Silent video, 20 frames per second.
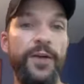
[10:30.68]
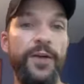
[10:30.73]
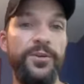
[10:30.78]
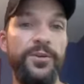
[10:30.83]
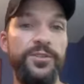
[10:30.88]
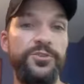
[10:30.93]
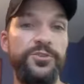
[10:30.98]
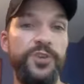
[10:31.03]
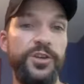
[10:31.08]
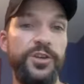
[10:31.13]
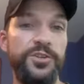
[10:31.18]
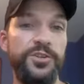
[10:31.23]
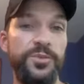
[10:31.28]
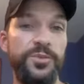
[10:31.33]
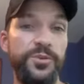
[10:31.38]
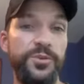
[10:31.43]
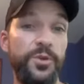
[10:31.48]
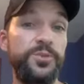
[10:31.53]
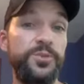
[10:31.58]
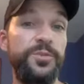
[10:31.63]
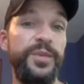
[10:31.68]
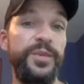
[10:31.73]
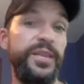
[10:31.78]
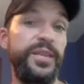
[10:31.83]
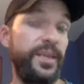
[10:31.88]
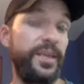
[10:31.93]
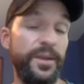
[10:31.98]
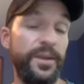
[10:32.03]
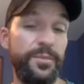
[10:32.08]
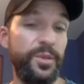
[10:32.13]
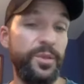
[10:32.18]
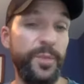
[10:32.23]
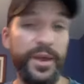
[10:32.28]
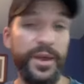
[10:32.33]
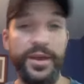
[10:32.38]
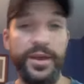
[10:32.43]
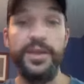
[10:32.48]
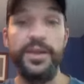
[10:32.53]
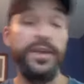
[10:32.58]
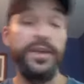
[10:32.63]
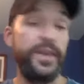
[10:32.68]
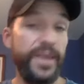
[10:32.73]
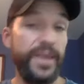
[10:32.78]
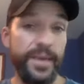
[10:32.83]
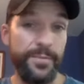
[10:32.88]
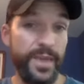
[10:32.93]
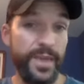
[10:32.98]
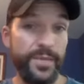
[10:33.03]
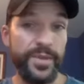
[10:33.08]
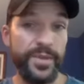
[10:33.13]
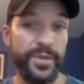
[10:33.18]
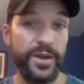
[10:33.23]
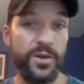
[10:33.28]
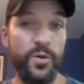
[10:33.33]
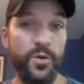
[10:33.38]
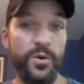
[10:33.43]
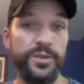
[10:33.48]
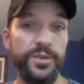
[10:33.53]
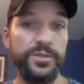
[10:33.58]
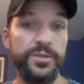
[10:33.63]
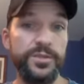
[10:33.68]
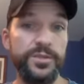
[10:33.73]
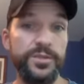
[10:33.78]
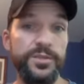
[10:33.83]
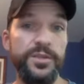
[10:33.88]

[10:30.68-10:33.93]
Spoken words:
instruction would ultimately get implemented. It may be a course,